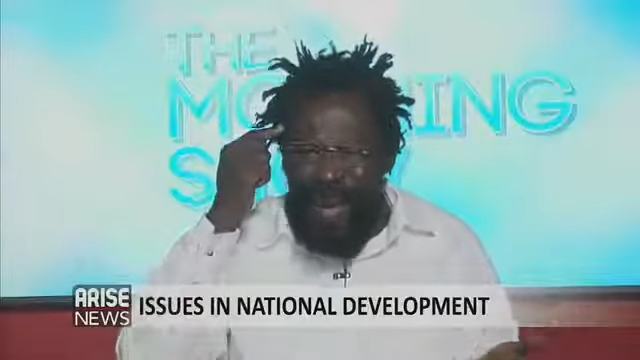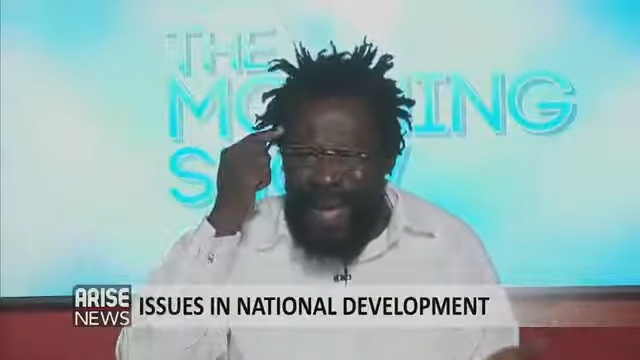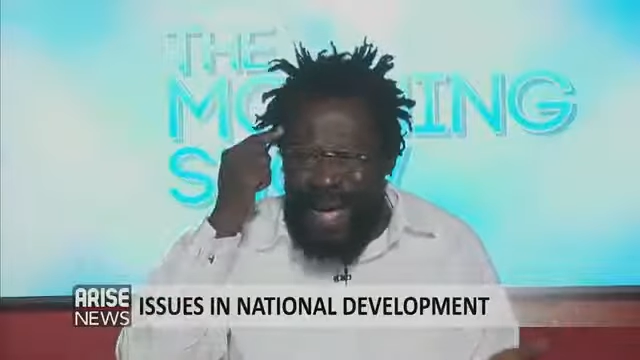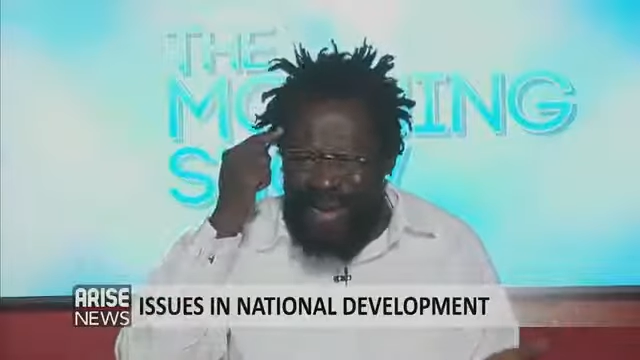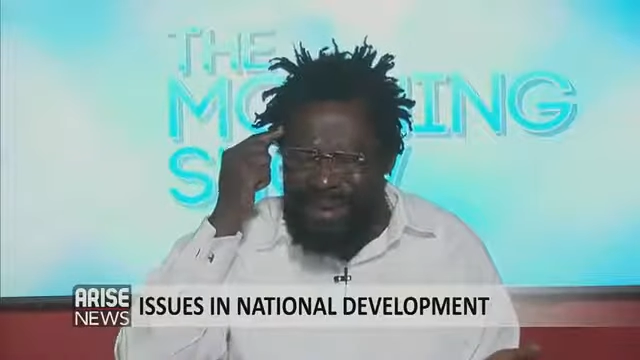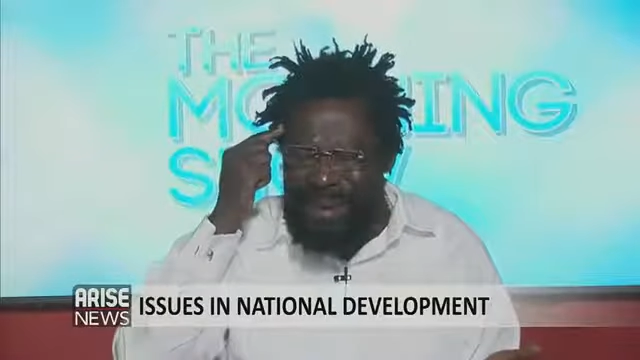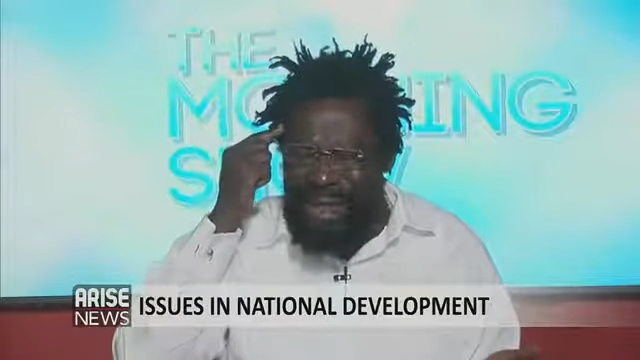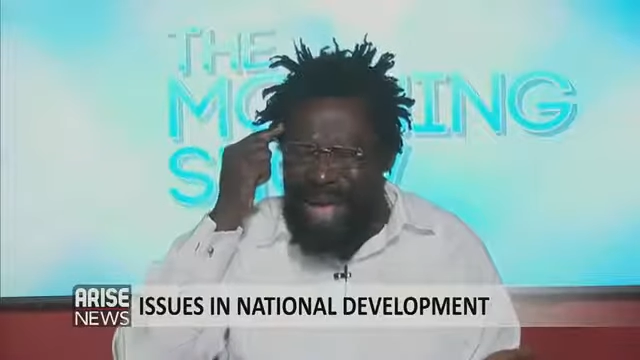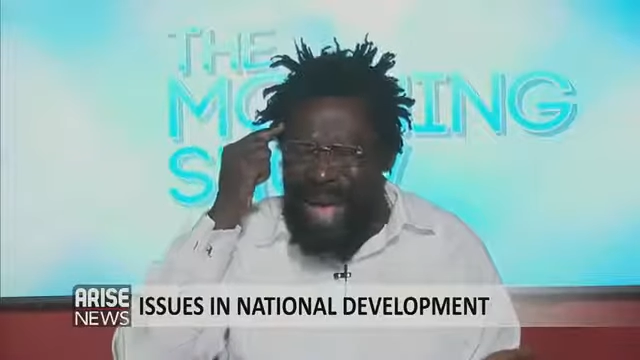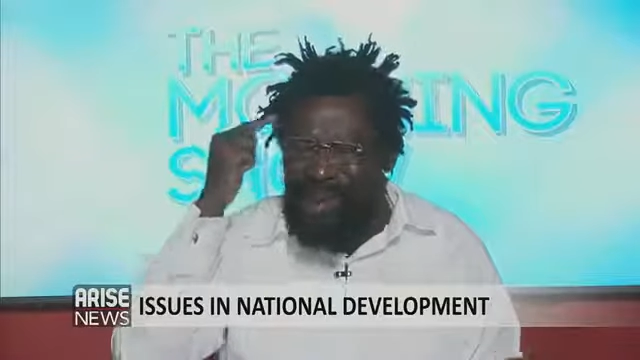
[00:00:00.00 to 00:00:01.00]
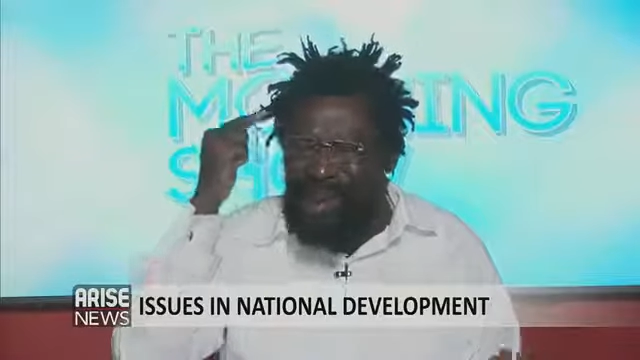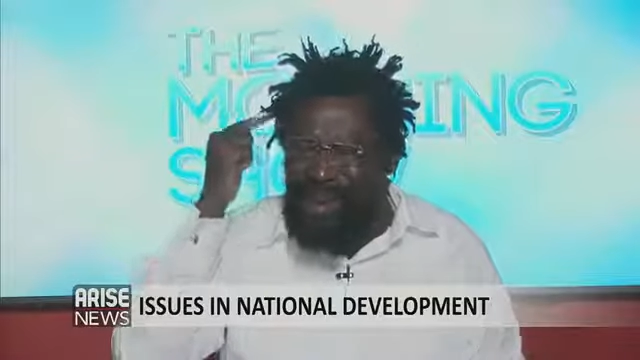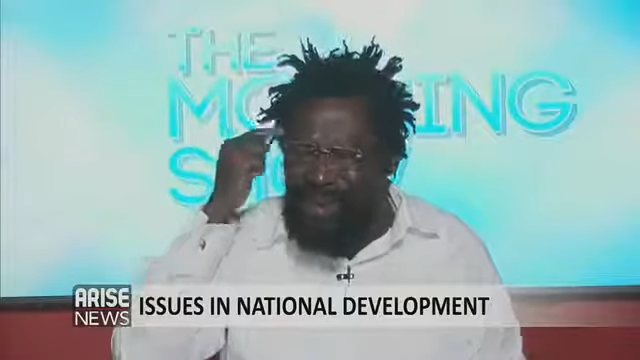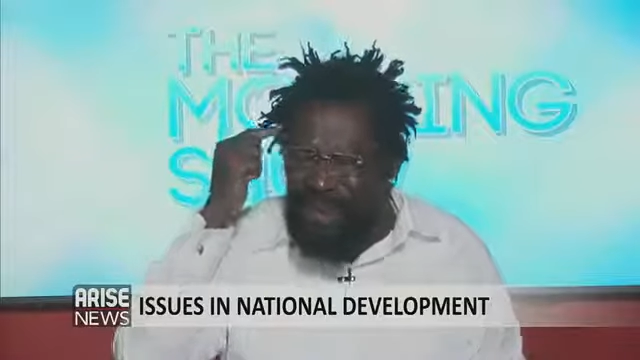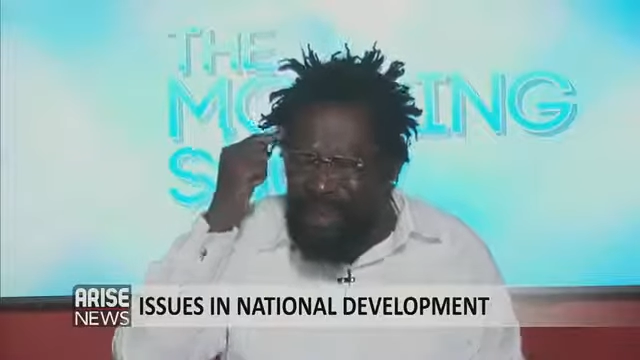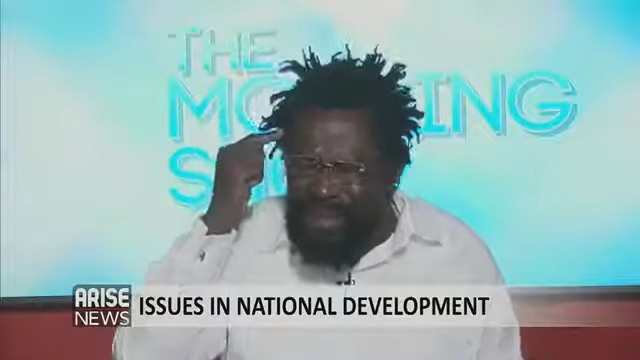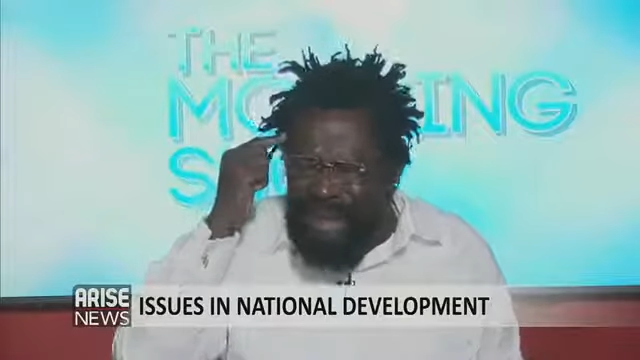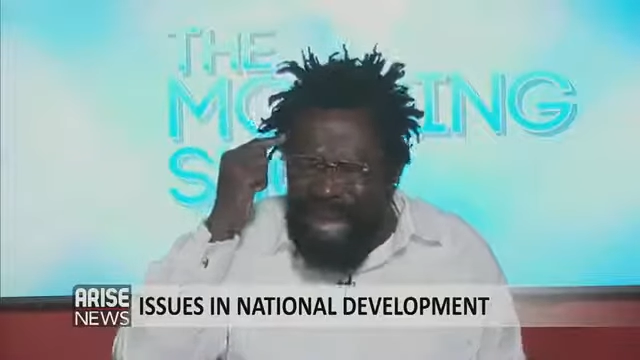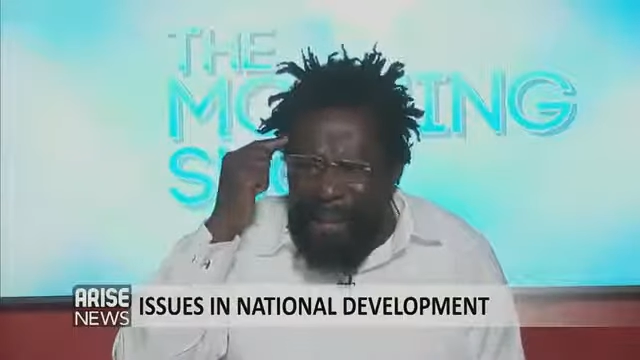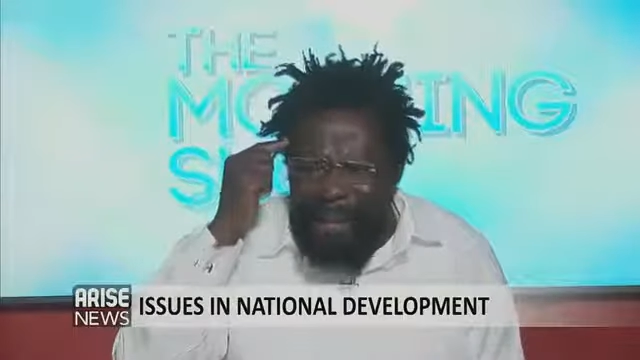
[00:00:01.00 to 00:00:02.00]
man, having lost the
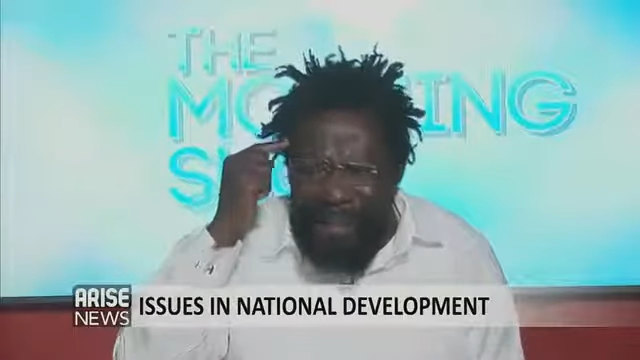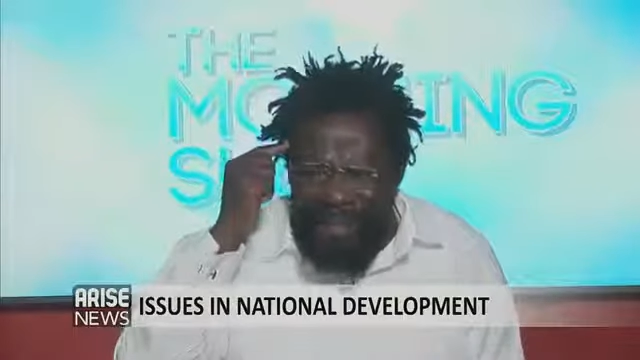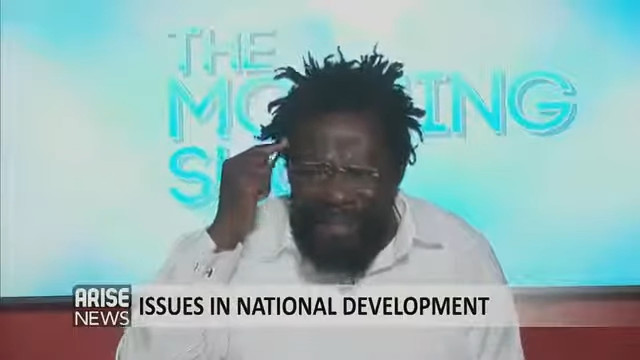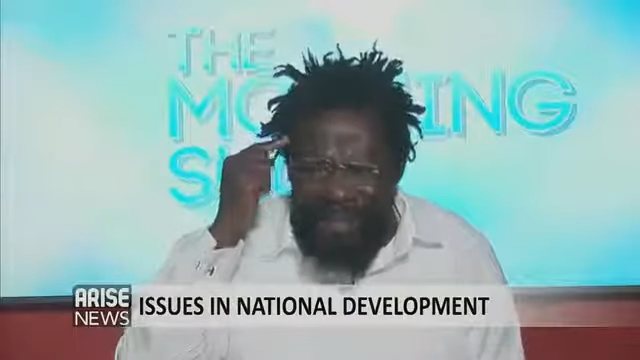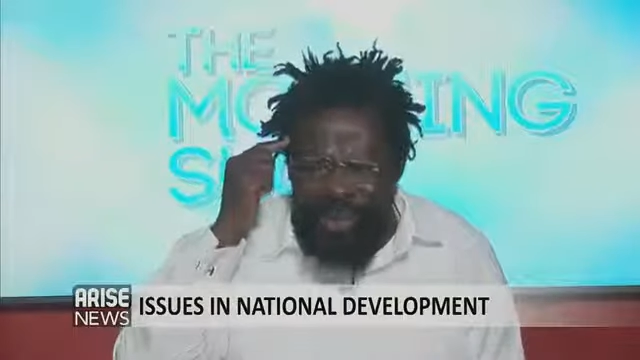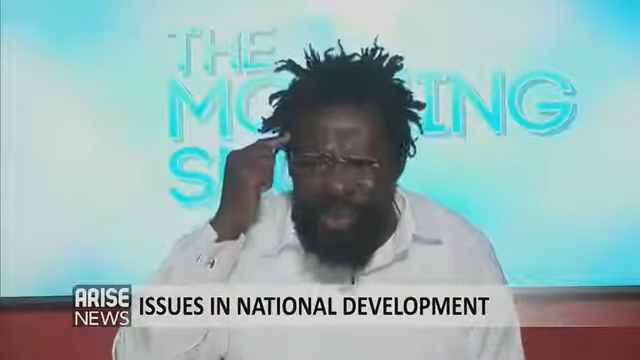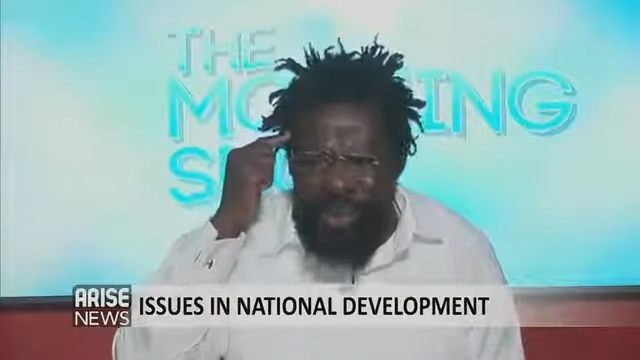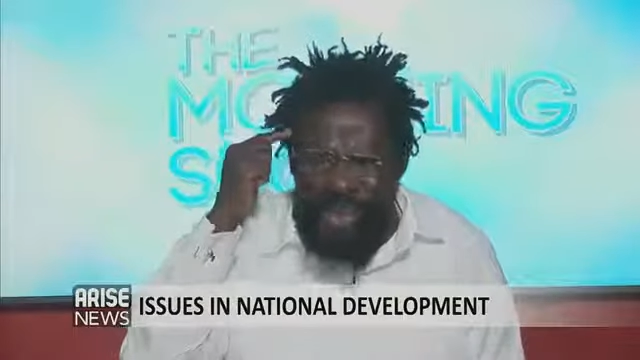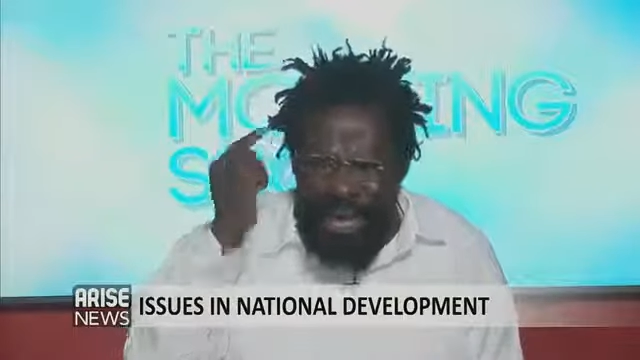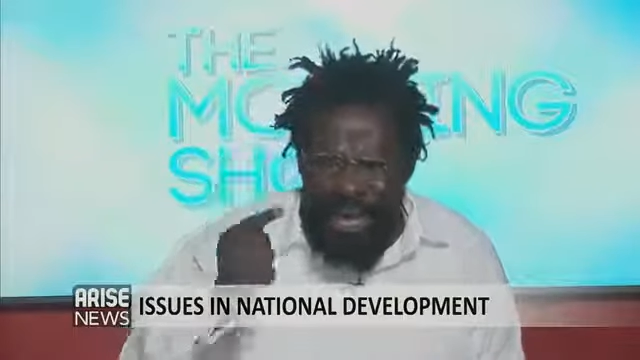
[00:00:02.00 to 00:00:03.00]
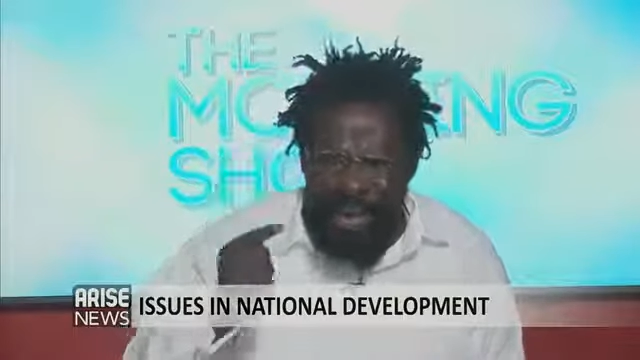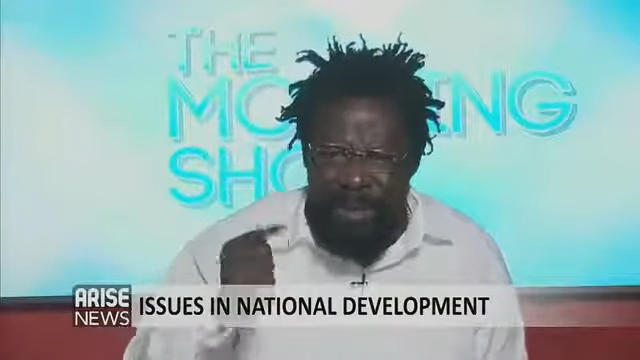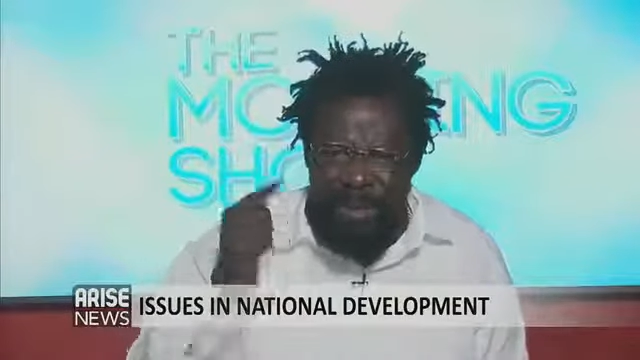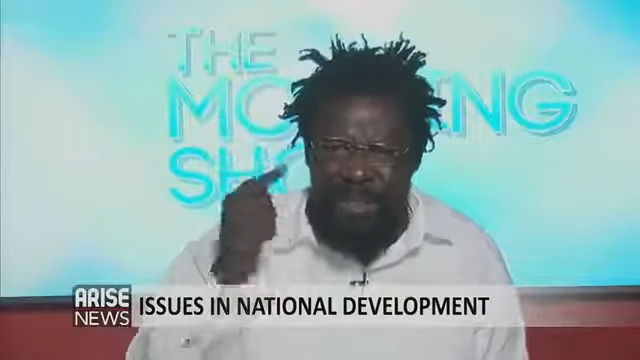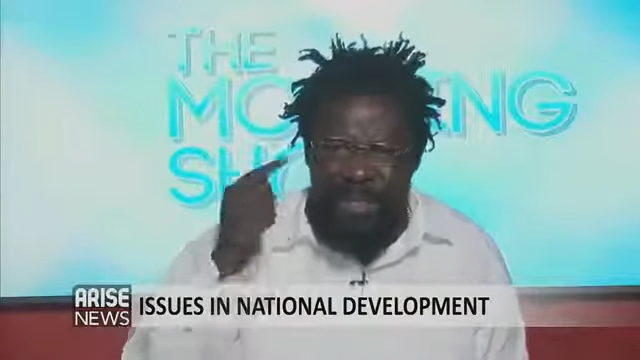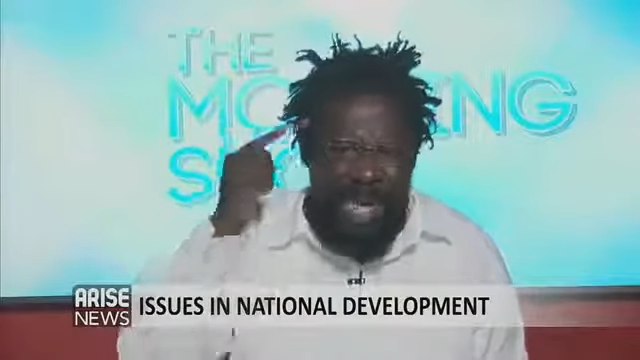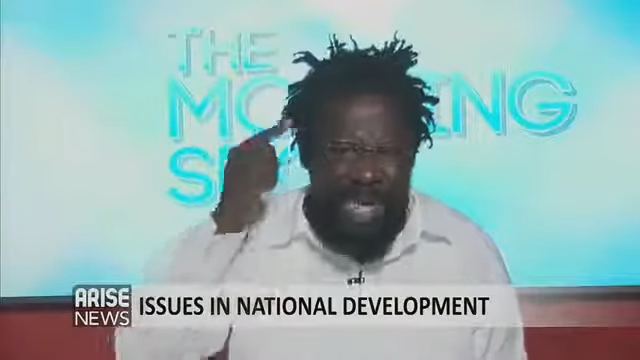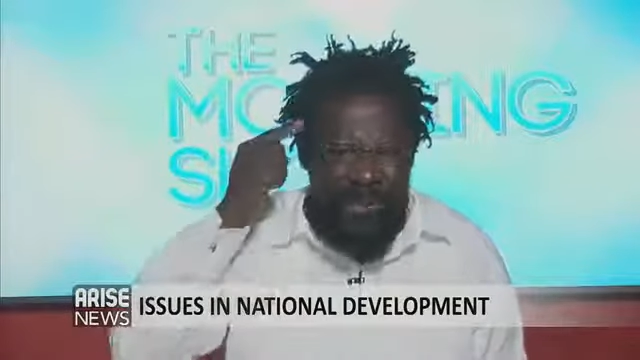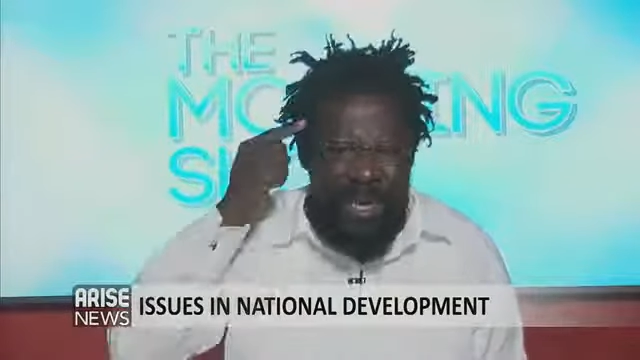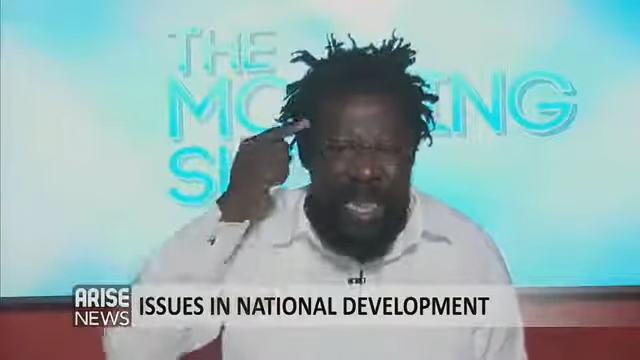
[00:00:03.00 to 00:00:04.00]
capacity to think because he had been